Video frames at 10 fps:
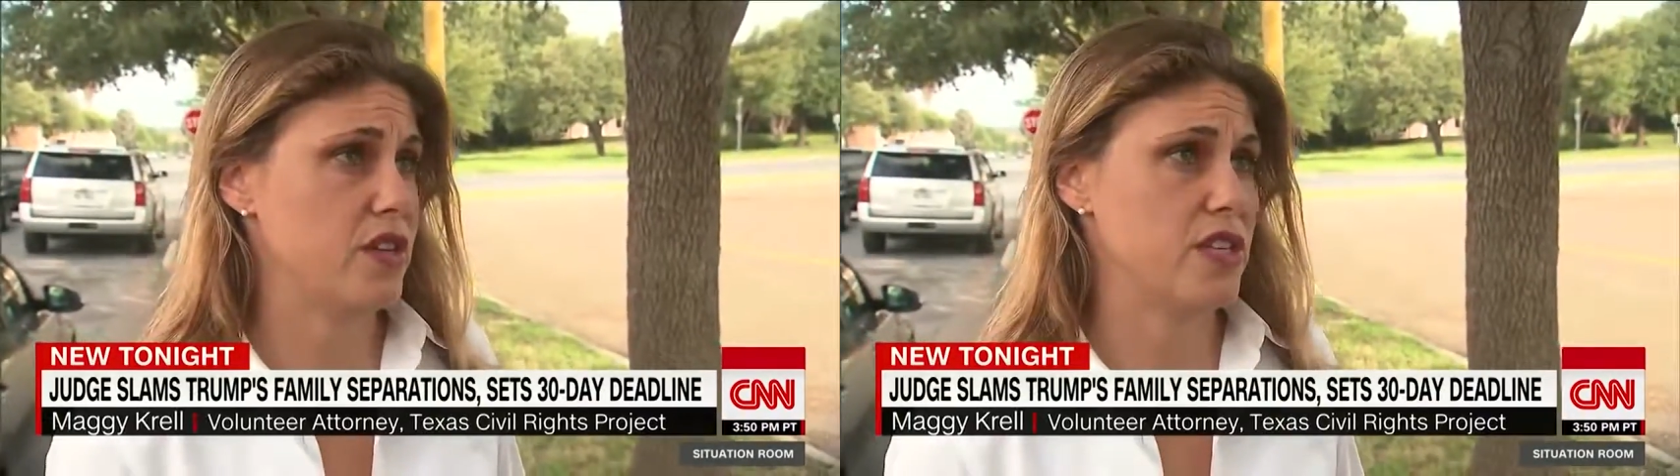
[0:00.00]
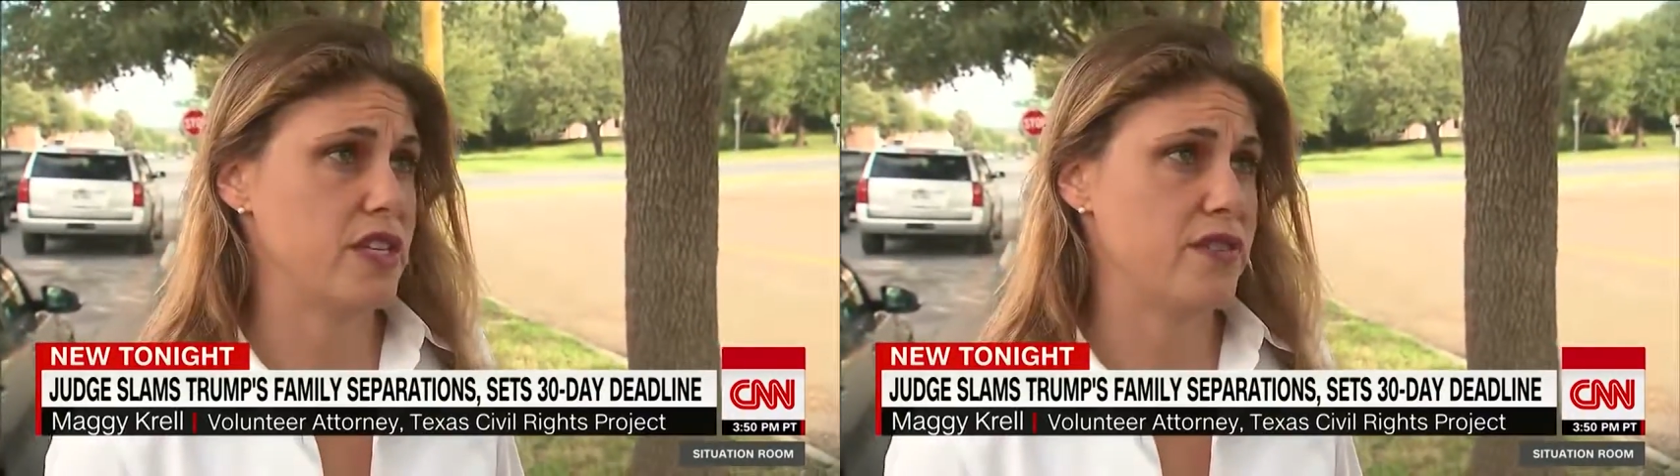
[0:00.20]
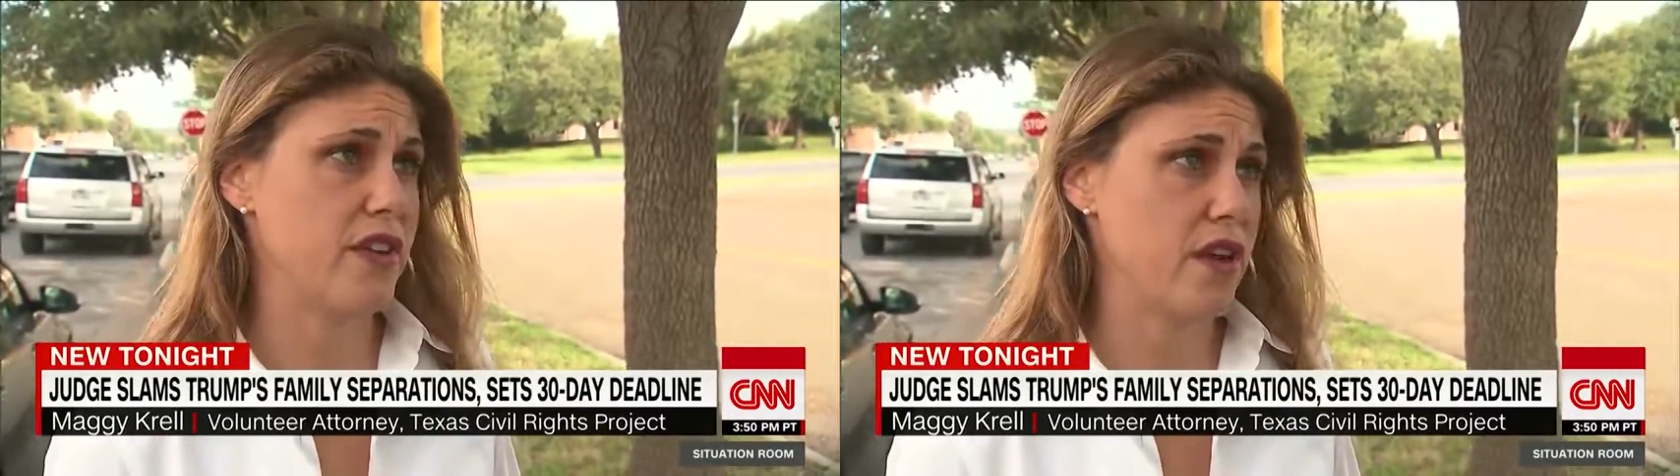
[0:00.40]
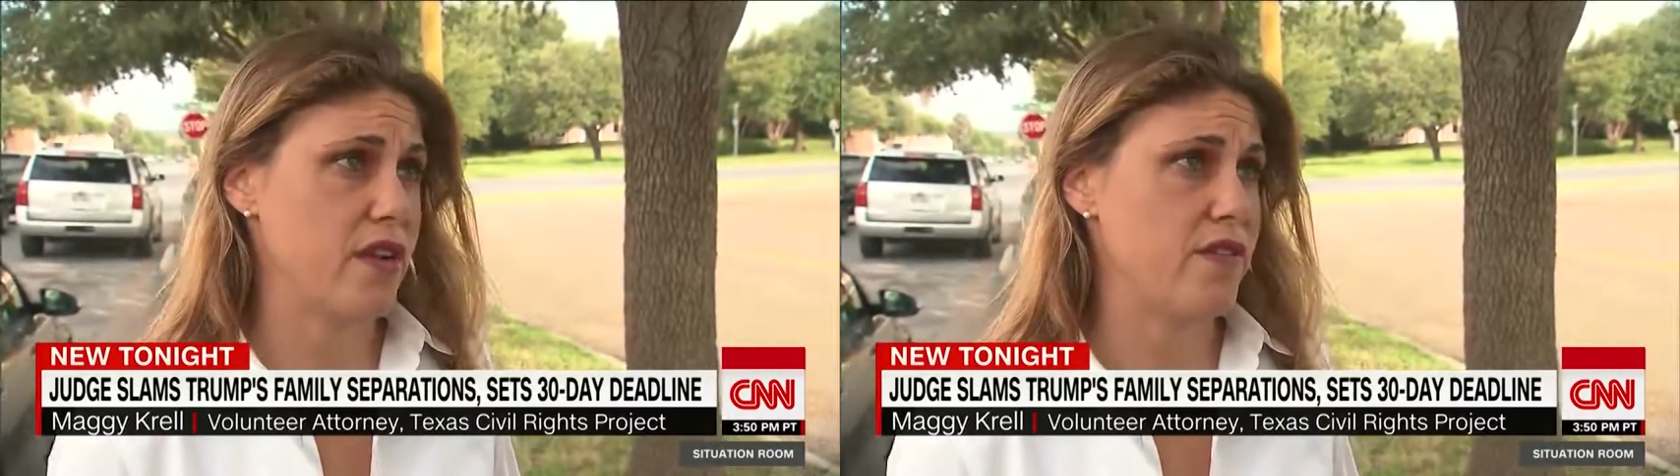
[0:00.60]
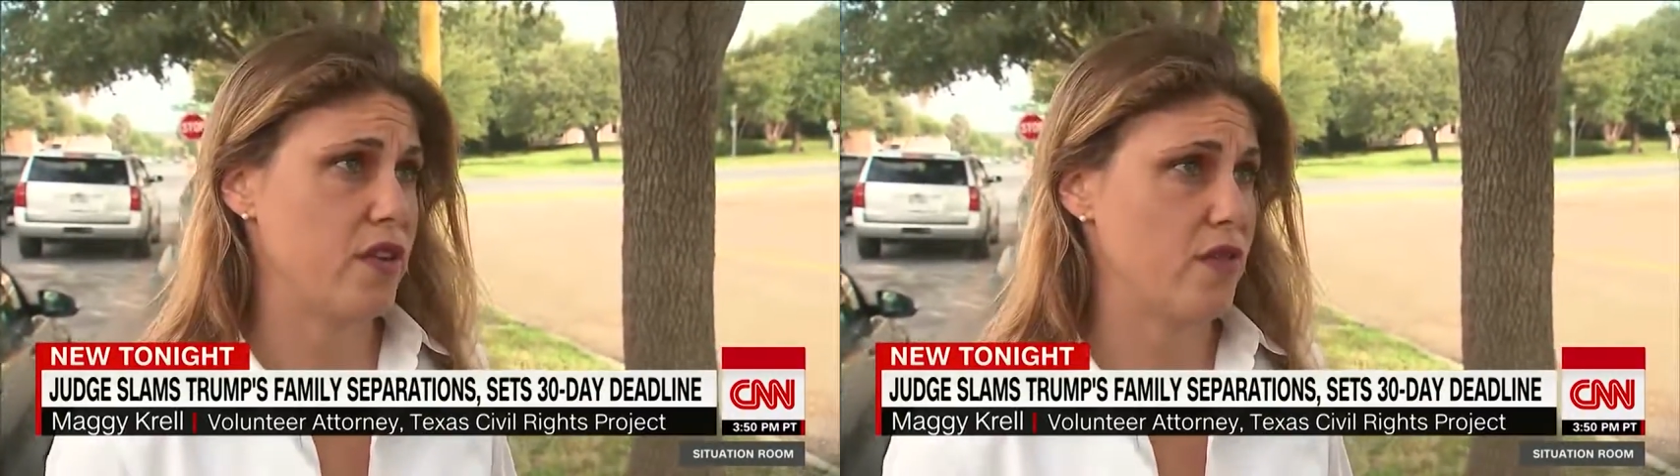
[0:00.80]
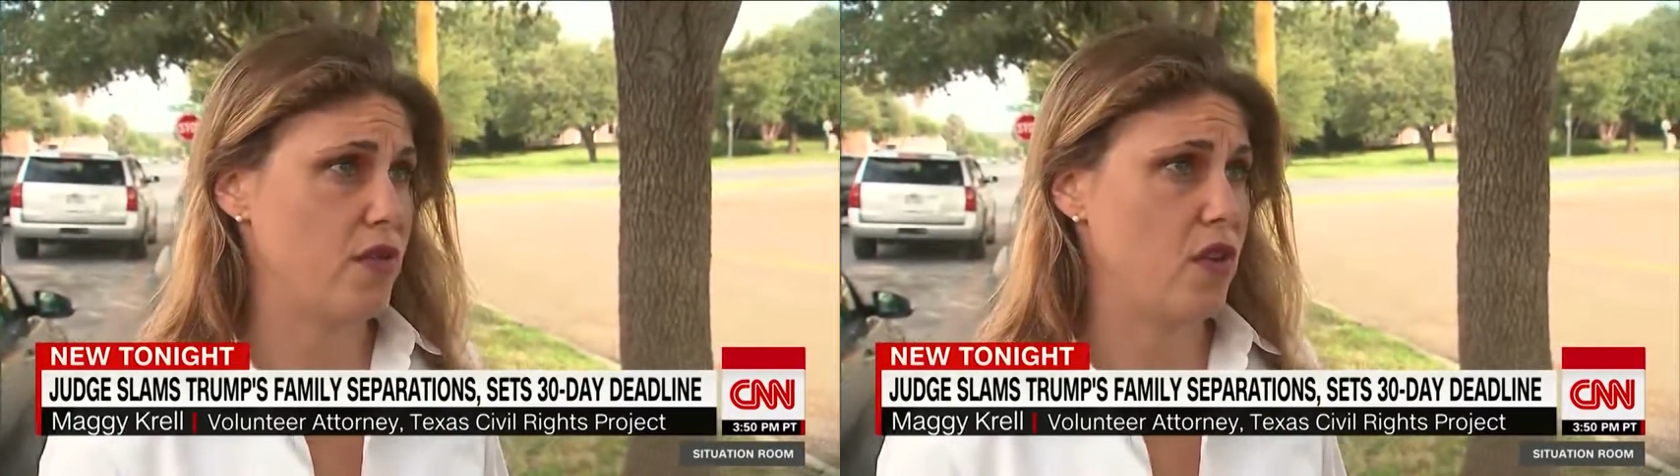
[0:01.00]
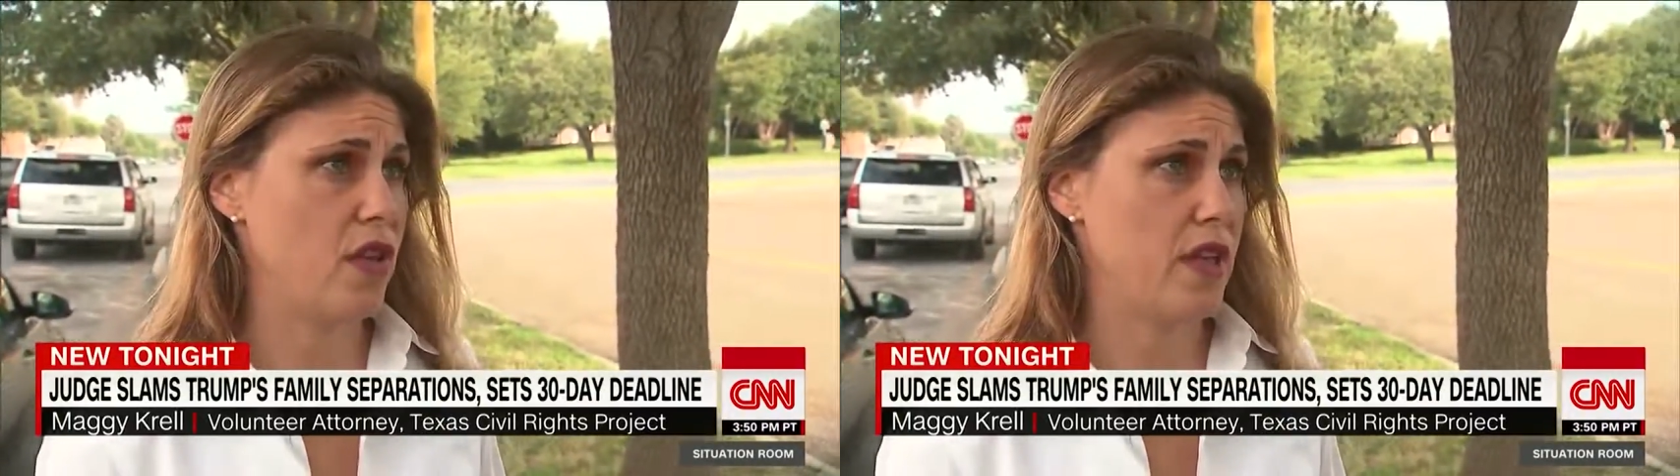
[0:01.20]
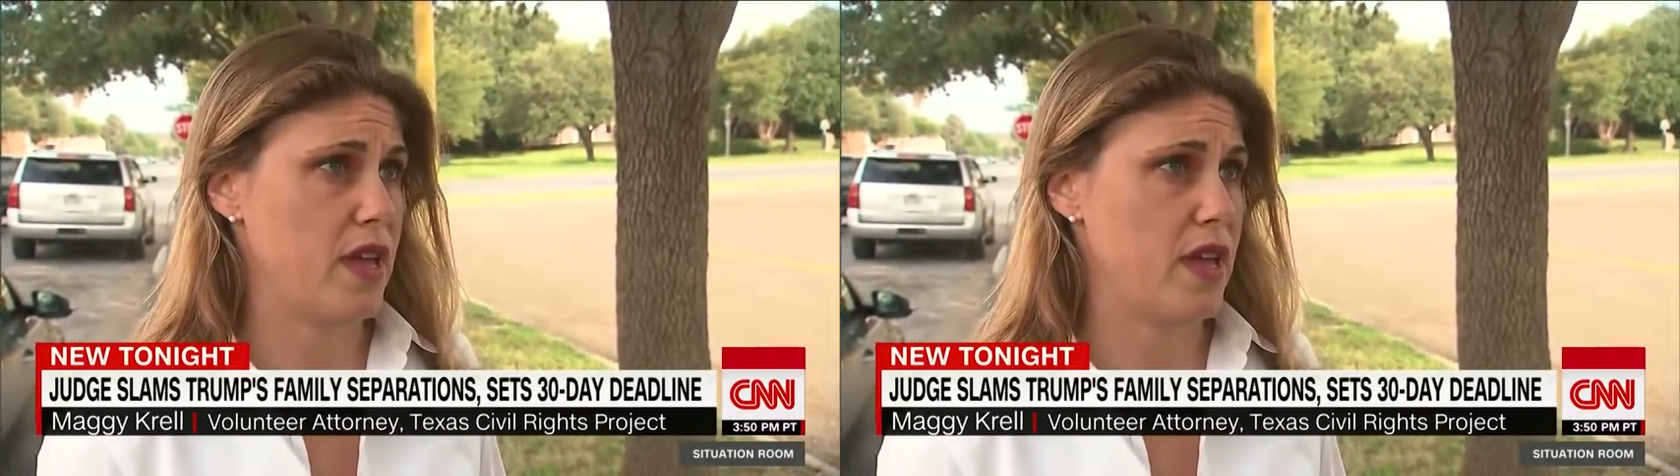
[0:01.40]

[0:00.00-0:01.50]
She's very fearful.